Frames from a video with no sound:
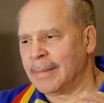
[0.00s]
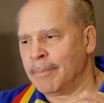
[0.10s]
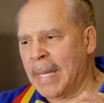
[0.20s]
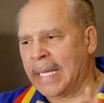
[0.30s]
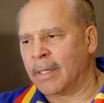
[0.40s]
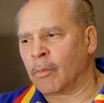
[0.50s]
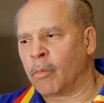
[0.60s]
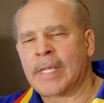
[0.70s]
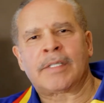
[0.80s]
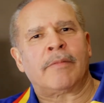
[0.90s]
make
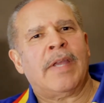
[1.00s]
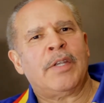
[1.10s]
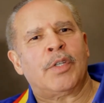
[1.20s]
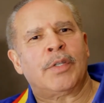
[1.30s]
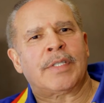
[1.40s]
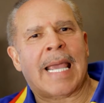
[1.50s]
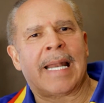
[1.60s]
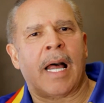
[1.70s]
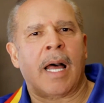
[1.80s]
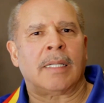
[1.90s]
reservations at
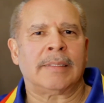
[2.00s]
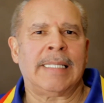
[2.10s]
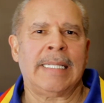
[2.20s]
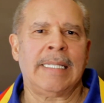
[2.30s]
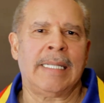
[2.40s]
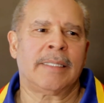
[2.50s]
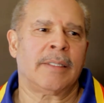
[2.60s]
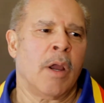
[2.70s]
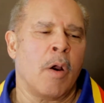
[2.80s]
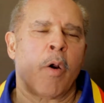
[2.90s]
a Holiday
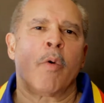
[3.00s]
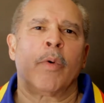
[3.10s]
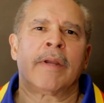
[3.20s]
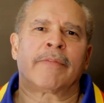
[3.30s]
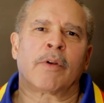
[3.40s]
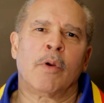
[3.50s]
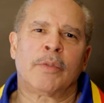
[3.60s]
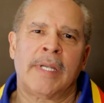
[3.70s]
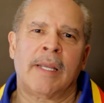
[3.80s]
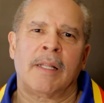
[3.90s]
Inn or whatever
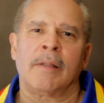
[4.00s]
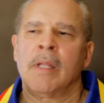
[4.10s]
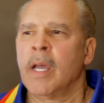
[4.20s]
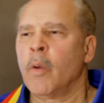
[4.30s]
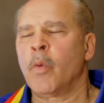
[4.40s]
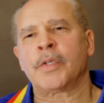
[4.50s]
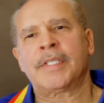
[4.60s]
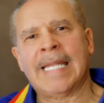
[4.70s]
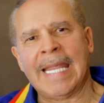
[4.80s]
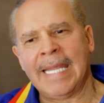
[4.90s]
hotel we're
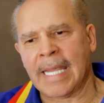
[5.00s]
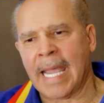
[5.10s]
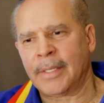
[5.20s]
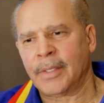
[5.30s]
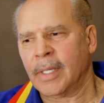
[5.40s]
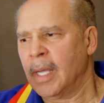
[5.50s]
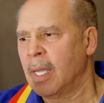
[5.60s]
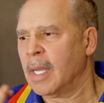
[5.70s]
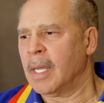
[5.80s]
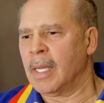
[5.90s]
staying at.
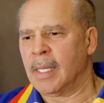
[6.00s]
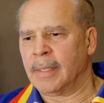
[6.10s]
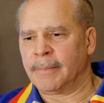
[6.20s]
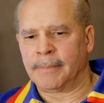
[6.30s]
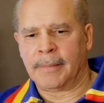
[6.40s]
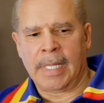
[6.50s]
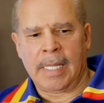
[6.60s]
I